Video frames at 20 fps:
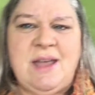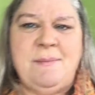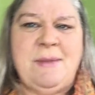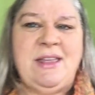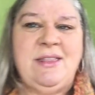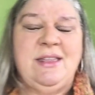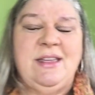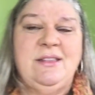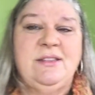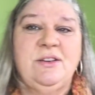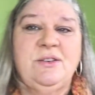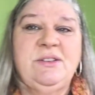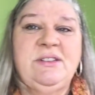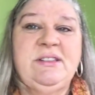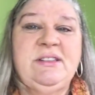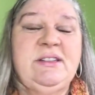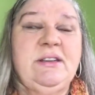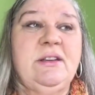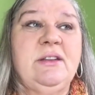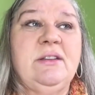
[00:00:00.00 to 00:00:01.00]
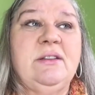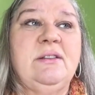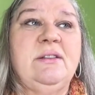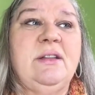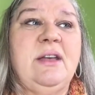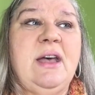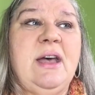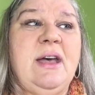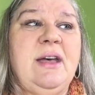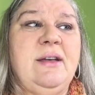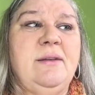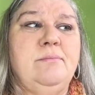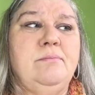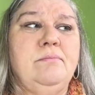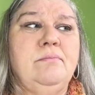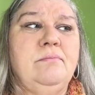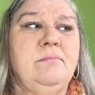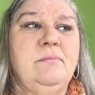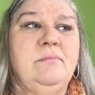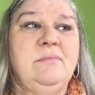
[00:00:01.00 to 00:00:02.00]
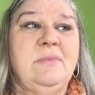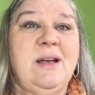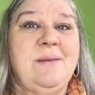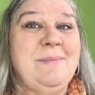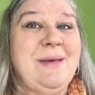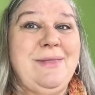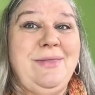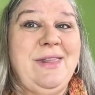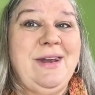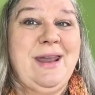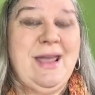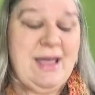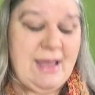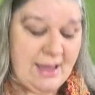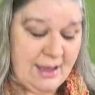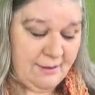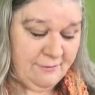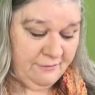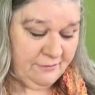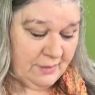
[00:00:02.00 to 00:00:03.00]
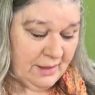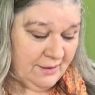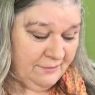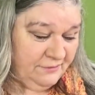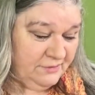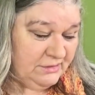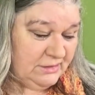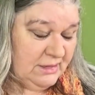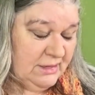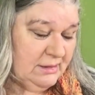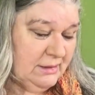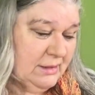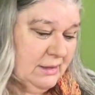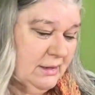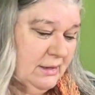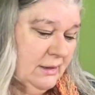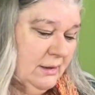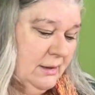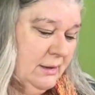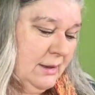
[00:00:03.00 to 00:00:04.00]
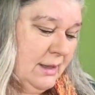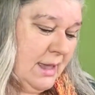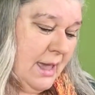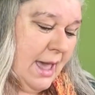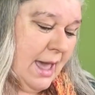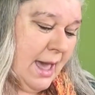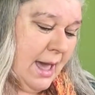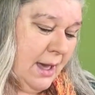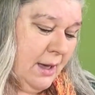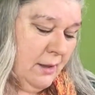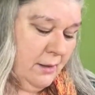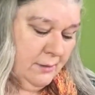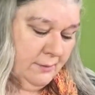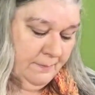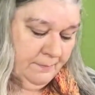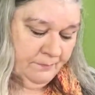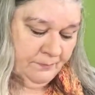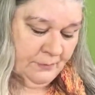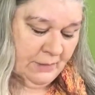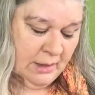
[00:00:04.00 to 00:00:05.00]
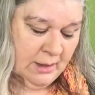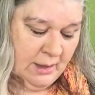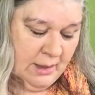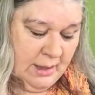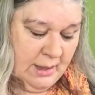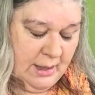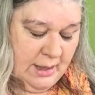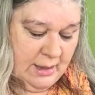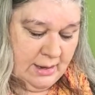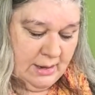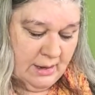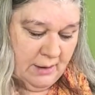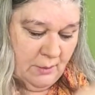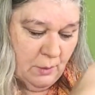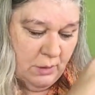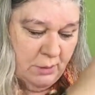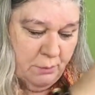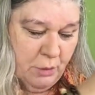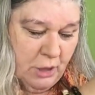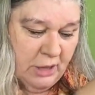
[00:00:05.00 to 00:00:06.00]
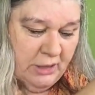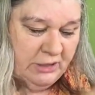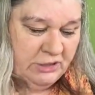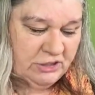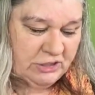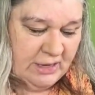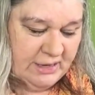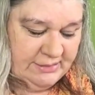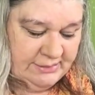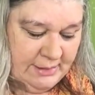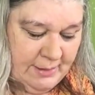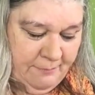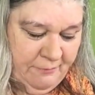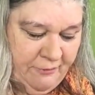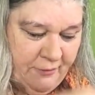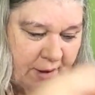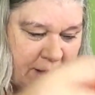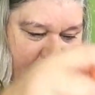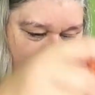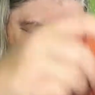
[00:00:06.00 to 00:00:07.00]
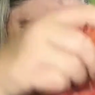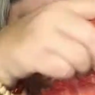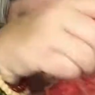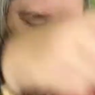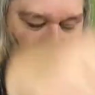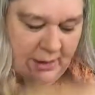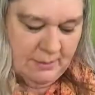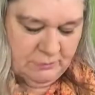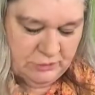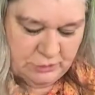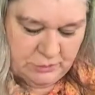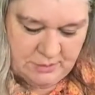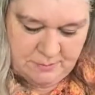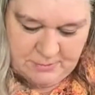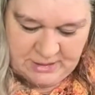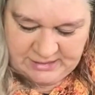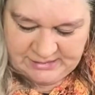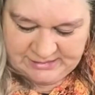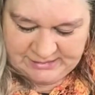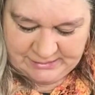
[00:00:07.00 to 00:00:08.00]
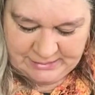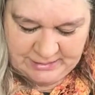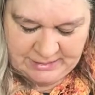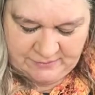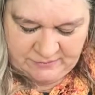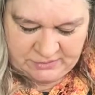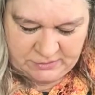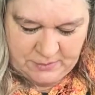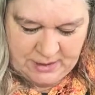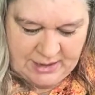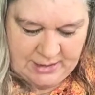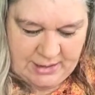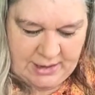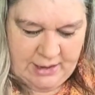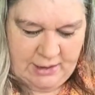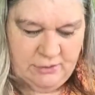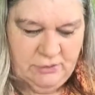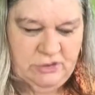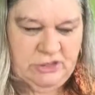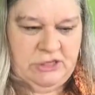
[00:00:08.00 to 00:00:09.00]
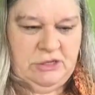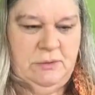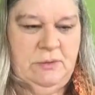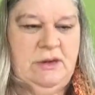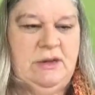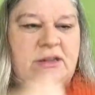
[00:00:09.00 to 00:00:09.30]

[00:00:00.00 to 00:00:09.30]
I think there's still a month and a half left in the cow. And I will apologize up front. I'm doing my sleeves right now, 2 at a